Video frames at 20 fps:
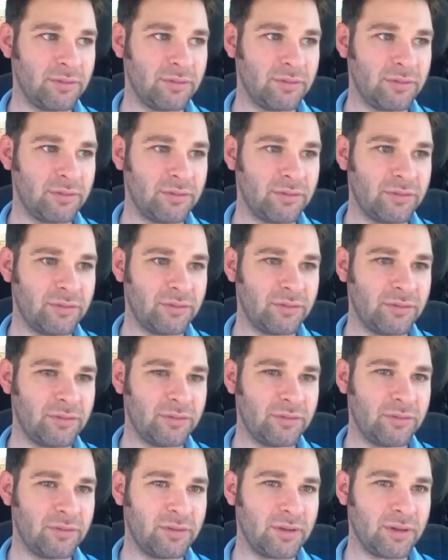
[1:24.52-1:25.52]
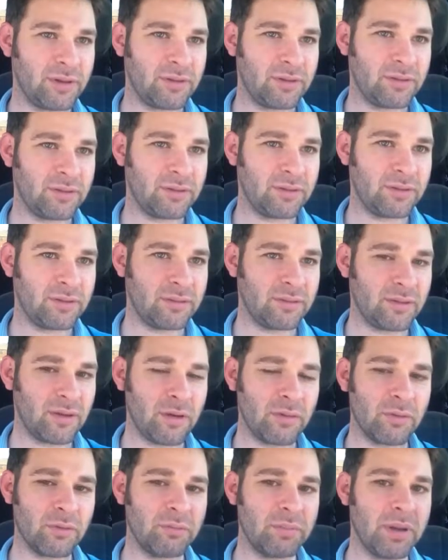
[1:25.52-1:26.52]
7
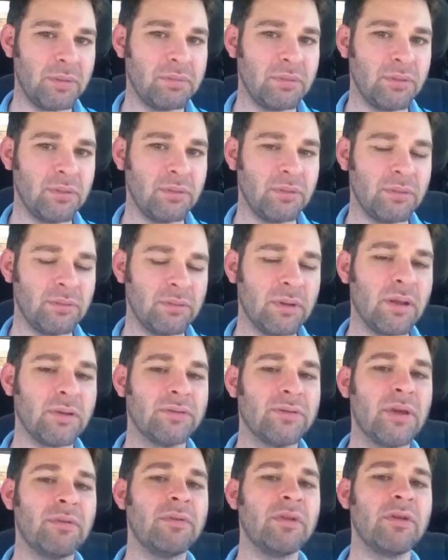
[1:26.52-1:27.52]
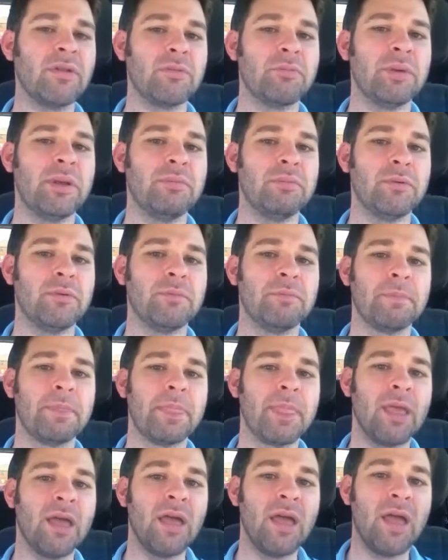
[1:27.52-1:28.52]
other people,
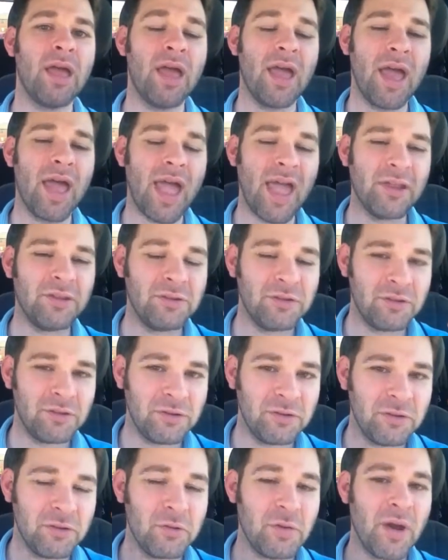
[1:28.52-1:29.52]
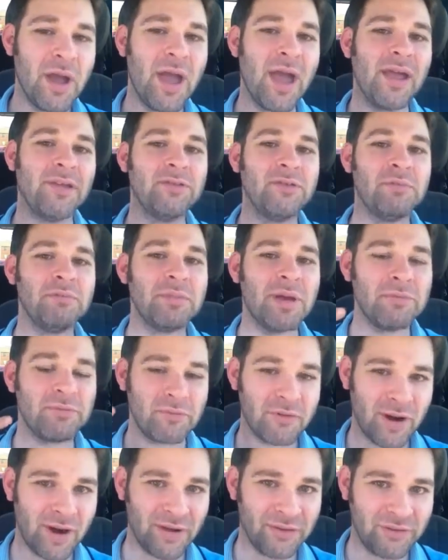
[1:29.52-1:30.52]
and you had to
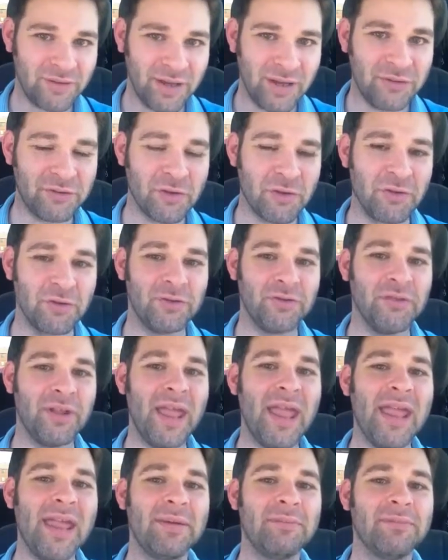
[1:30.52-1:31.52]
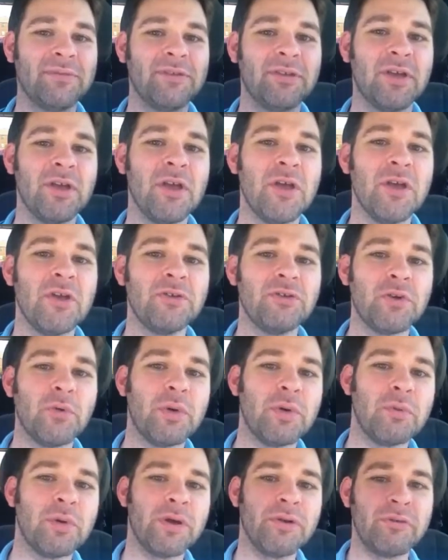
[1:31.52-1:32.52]
memorize each other's names. So
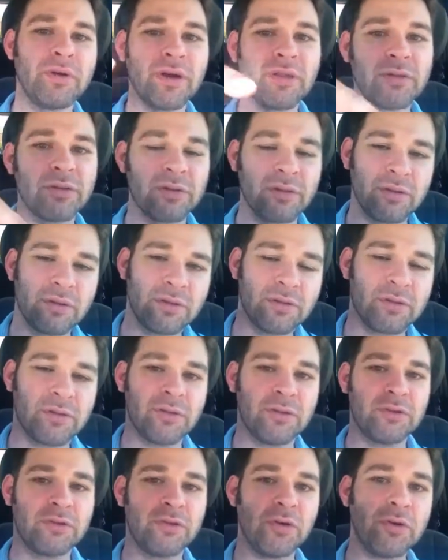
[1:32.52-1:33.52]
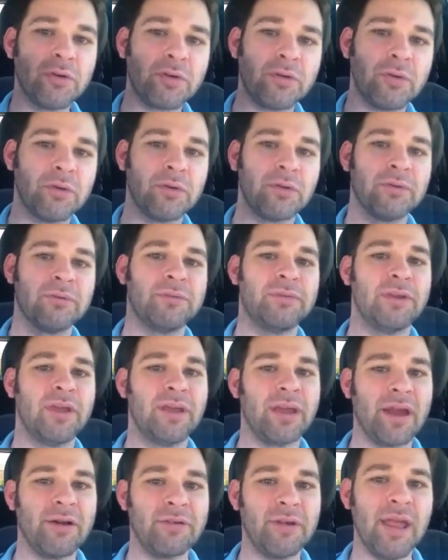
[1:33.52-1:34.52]
we went around the circle
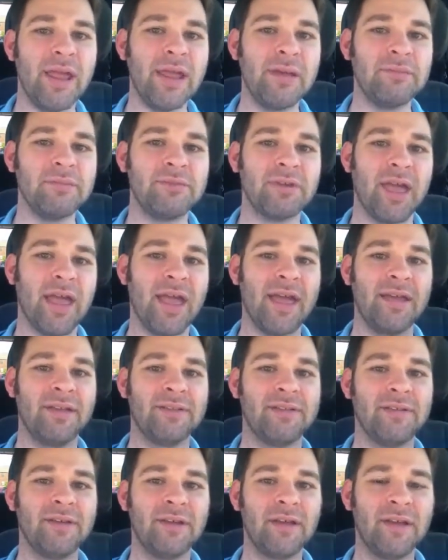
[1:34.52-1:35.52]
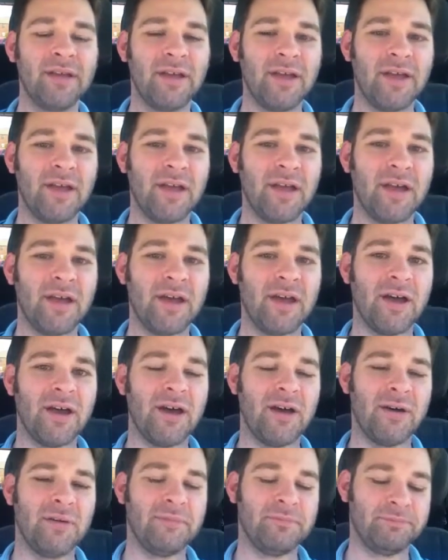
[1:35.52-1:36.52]
saying our names, and
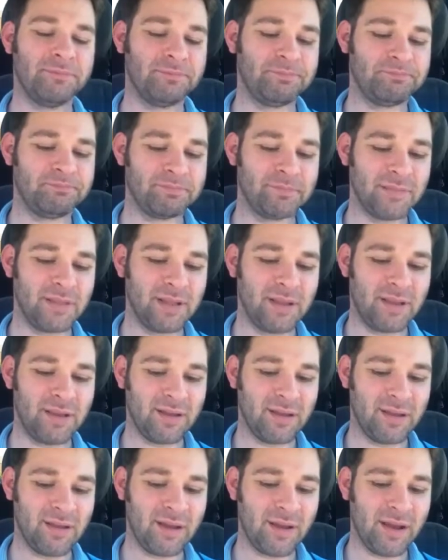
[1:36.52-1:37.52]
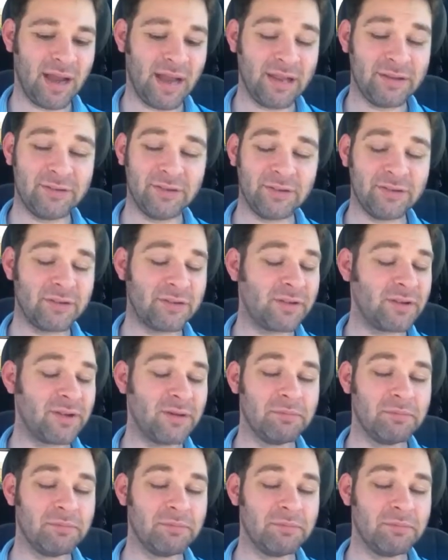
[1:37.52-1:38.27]
I just